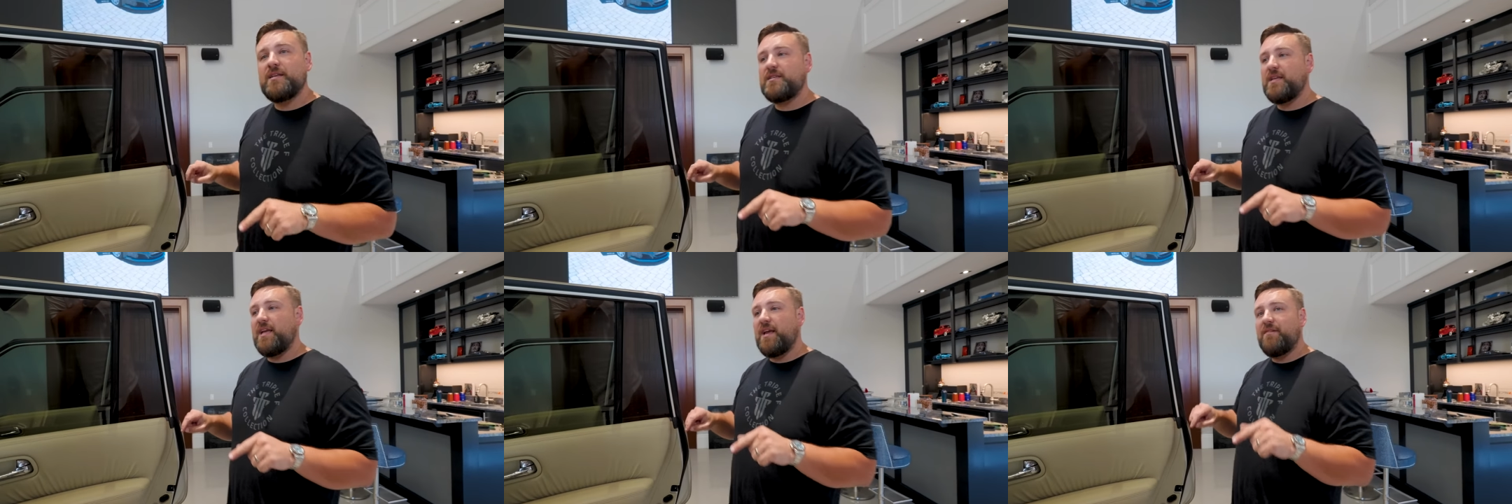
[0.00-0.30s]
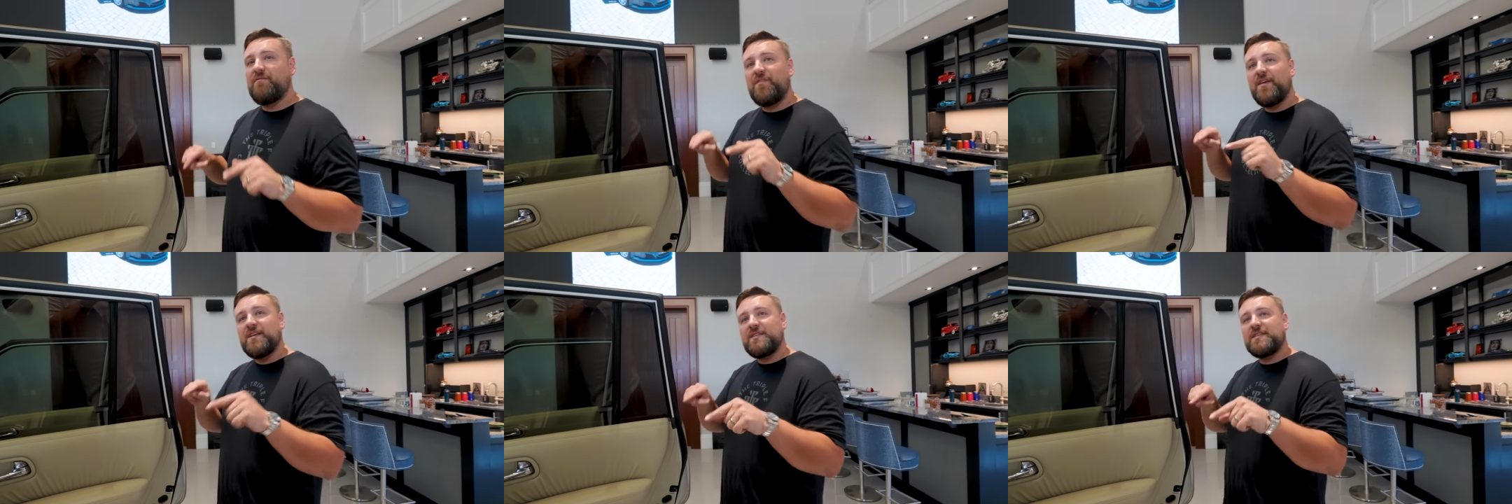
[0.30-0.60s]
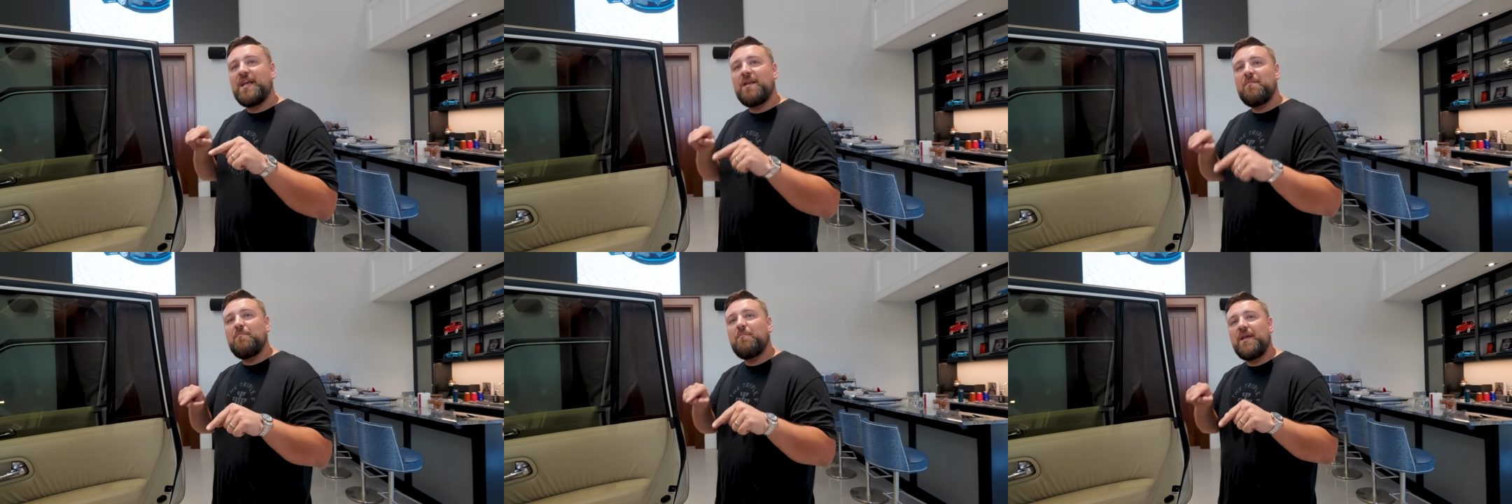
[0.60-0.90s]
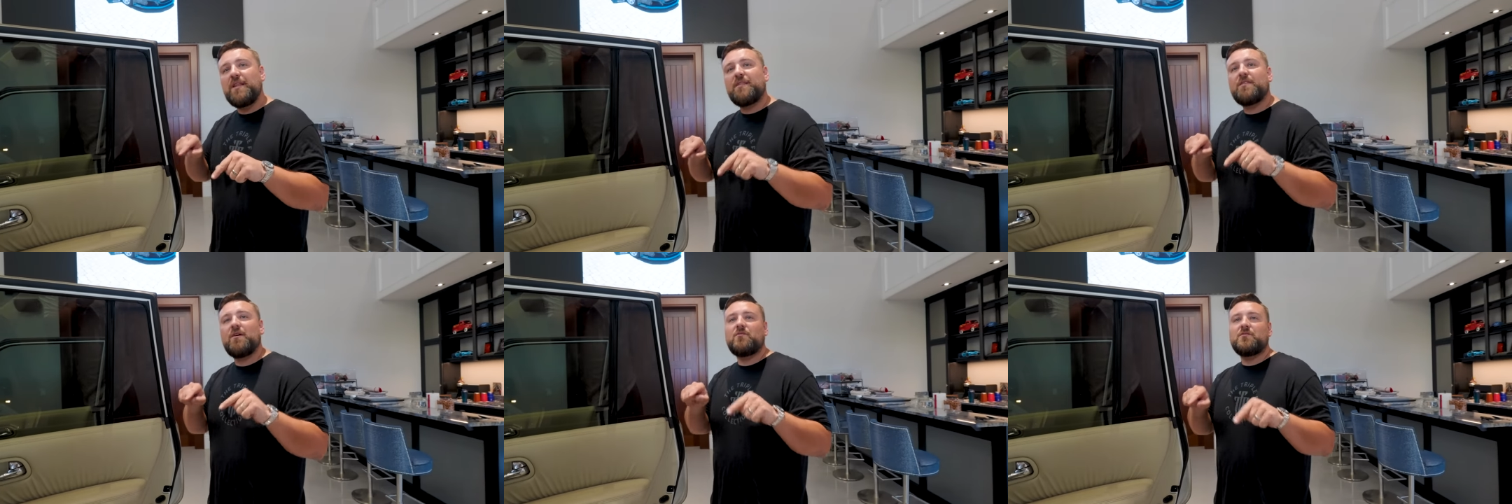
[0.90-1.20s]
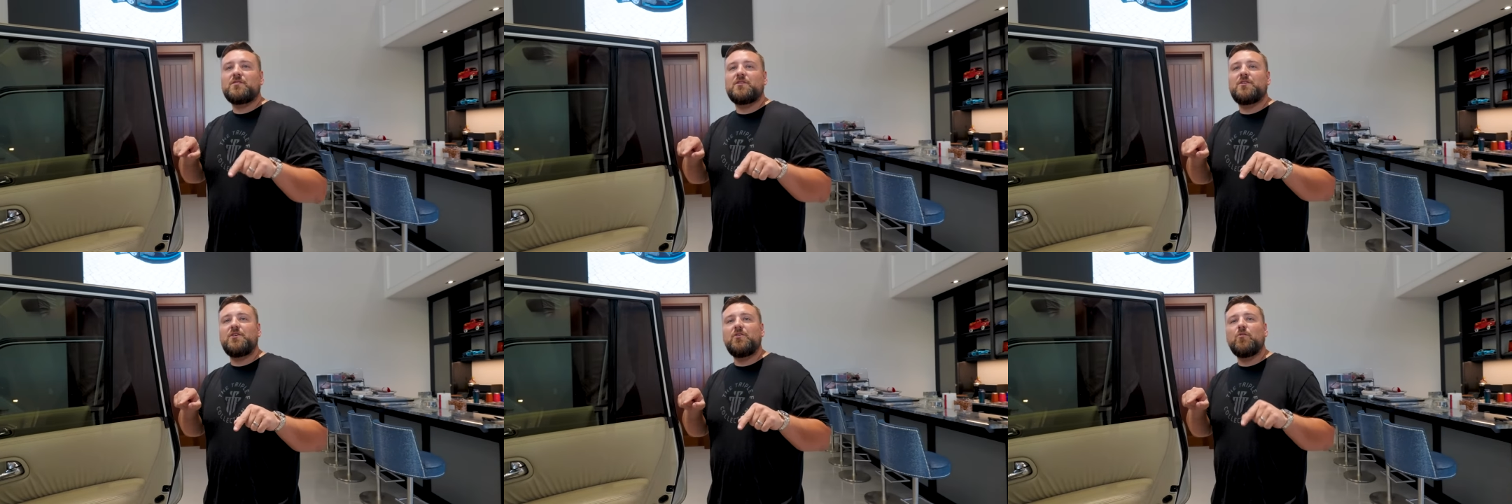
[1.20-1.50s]
see if this can beat
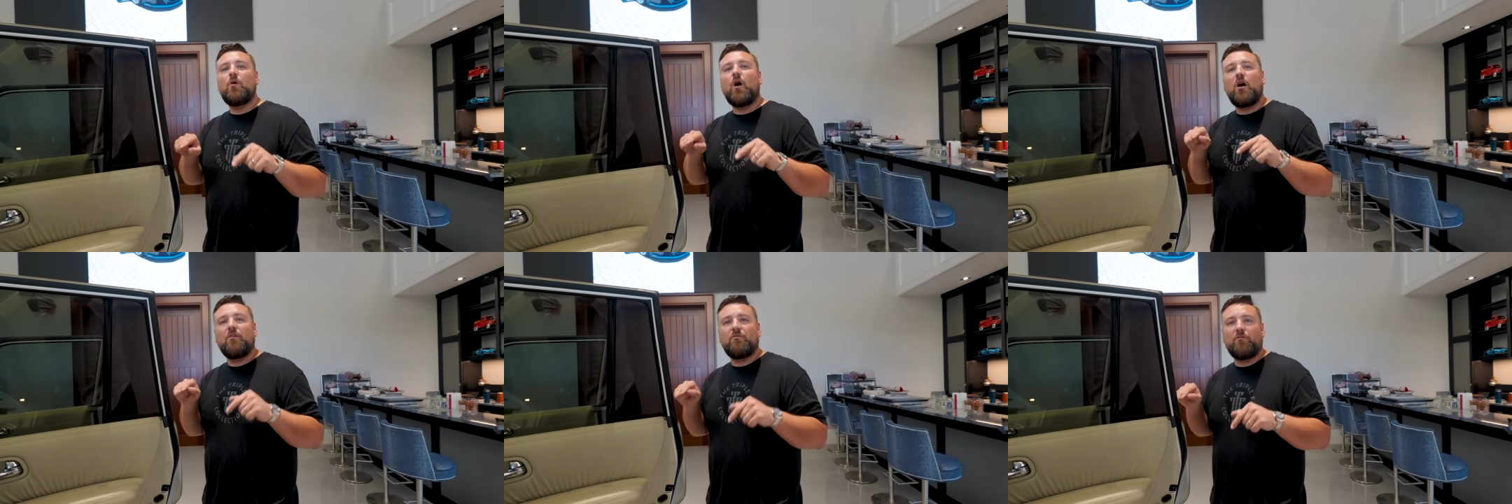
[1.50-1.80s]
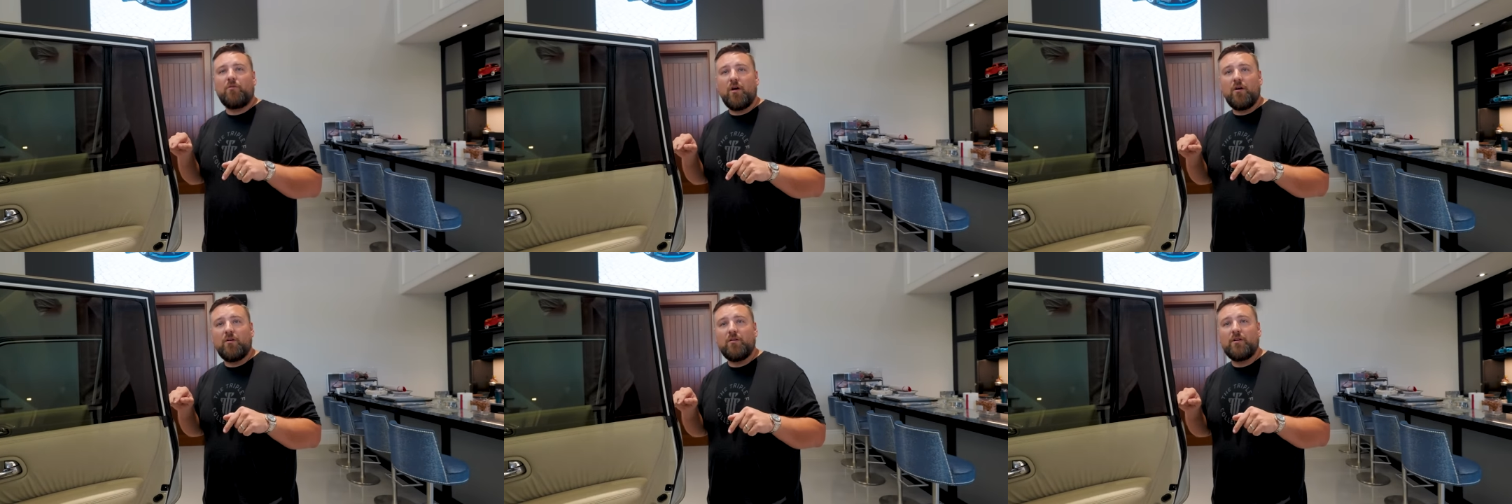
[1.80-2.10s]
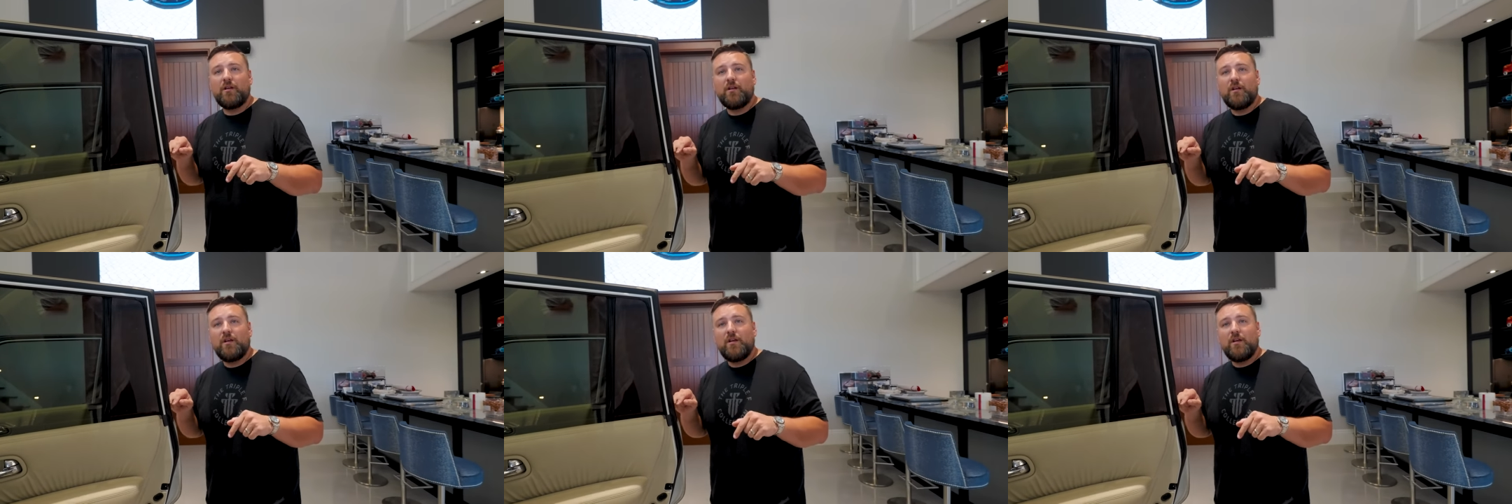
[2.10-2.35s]
those two off-road.